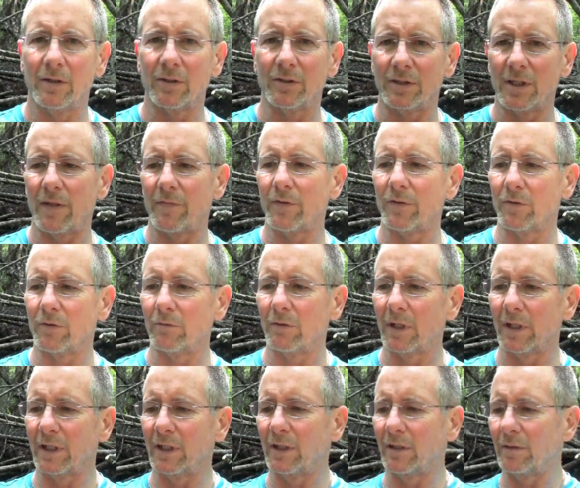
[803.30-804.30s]
There's nothing to
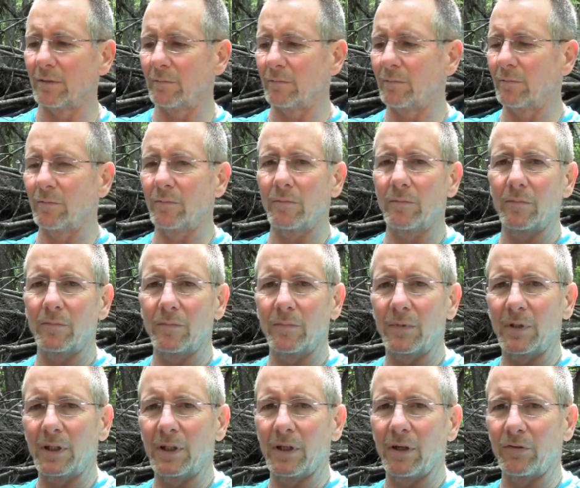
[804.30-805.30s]
really,
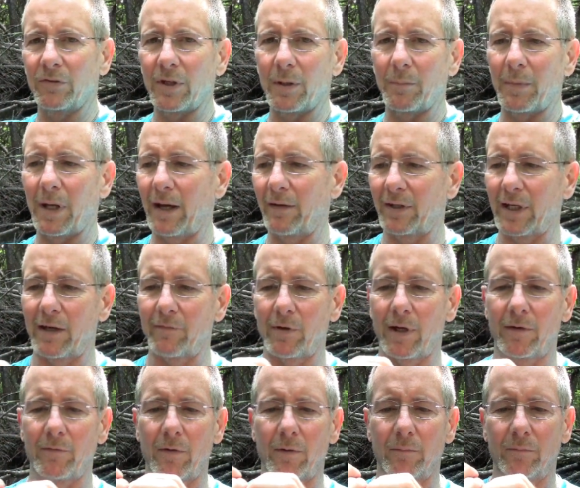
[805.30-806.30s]
you know, some knives have,
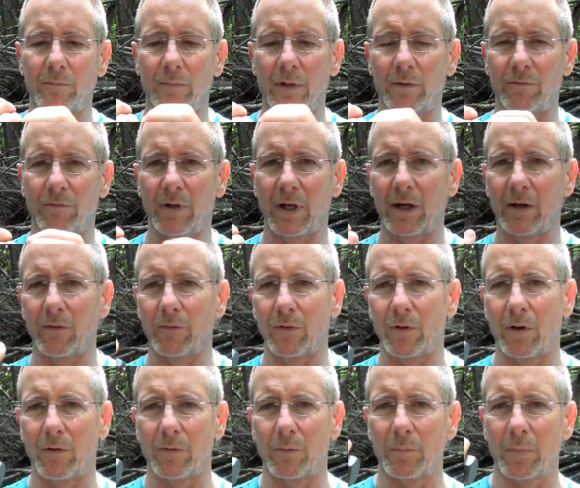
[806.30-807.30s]
have a, a flare on,
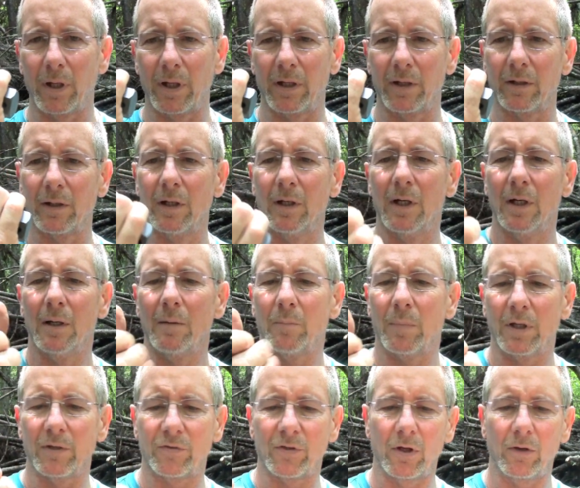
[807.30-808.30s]
on the butt here.
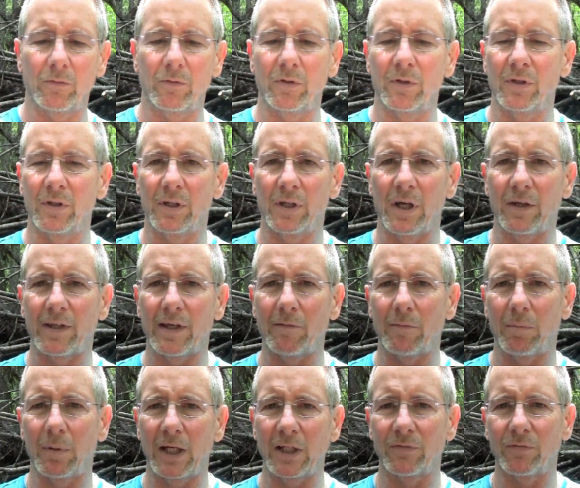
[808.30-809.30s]
But so it does have
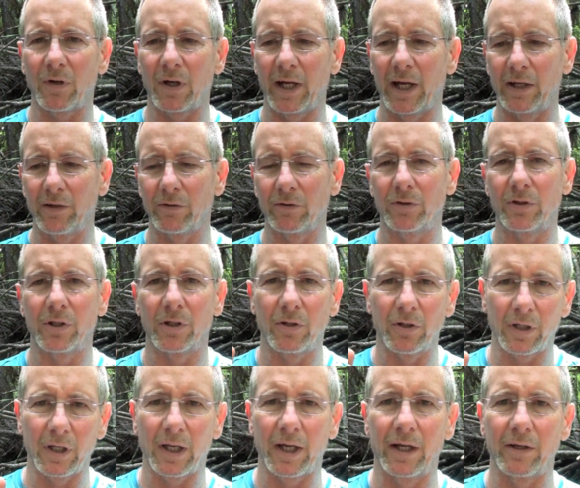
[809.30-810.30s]
a place for lanyards. You can
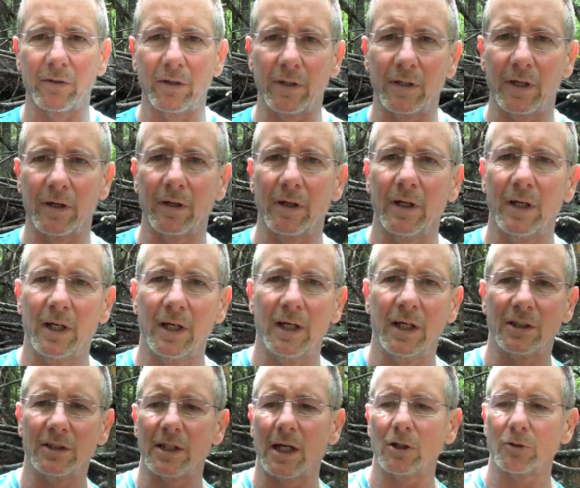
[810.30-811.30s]
hook a lanyard in there.
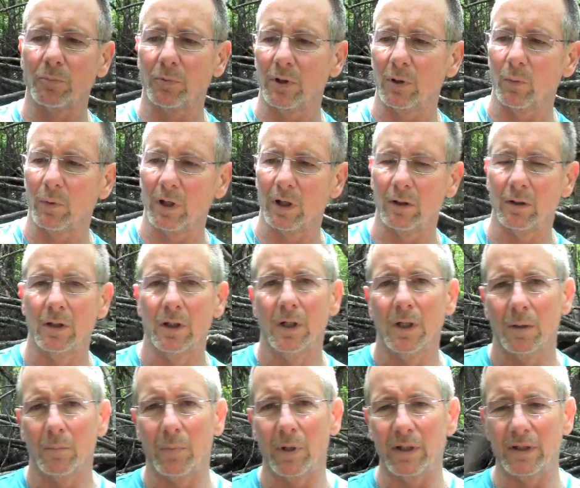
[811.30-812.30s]
It chops pretty well.
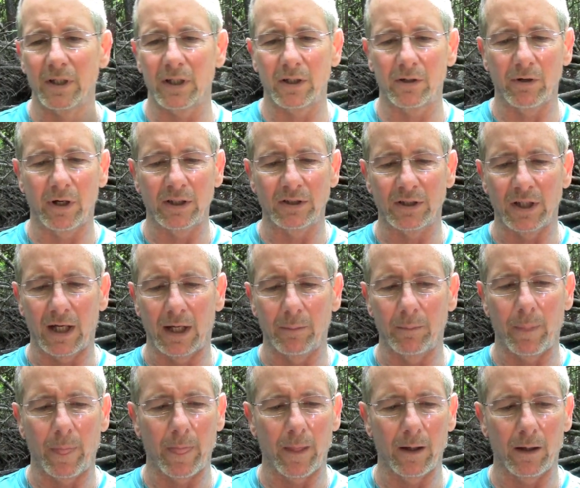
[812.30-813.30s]
But it did a great
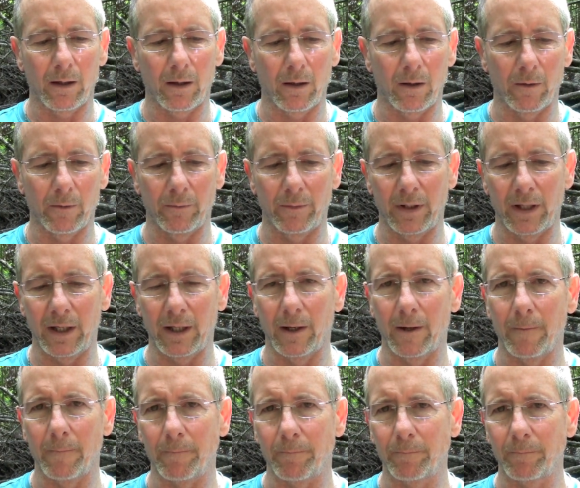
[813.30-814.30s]
job on the,
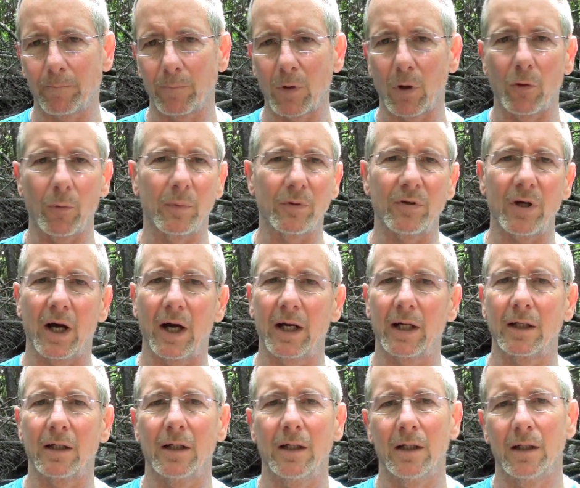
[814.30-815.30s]
um, on the
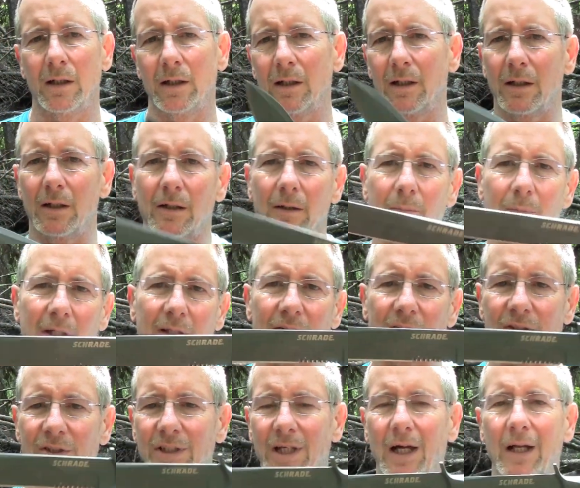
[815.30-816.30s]
batoning. Look, man, it's
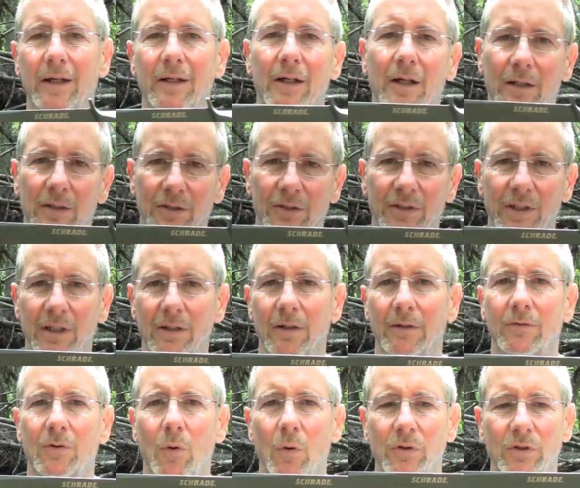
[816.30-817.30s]
a solid hunk of steel.
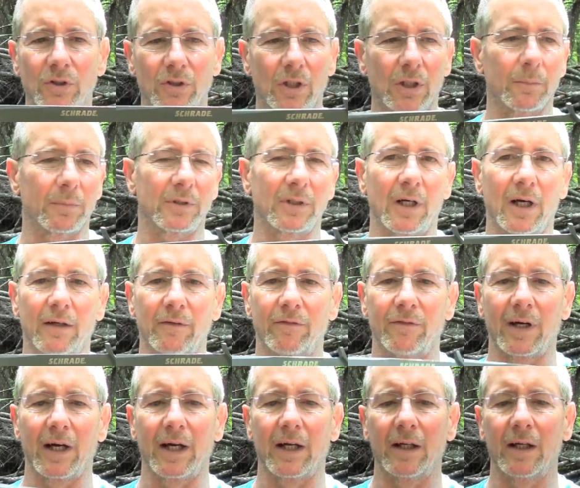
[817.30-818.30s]
Of course, it's going to baton
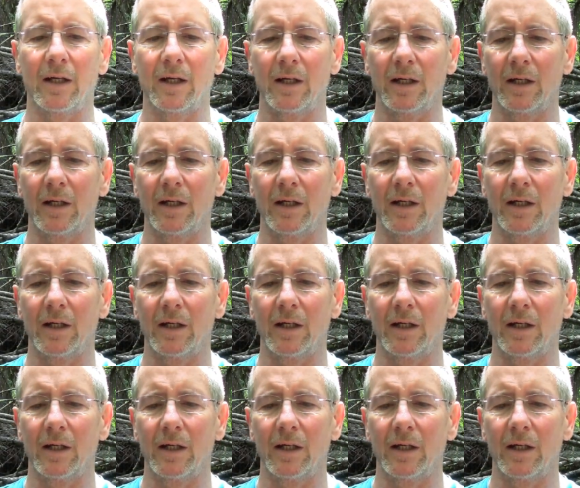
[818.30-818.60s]
fine.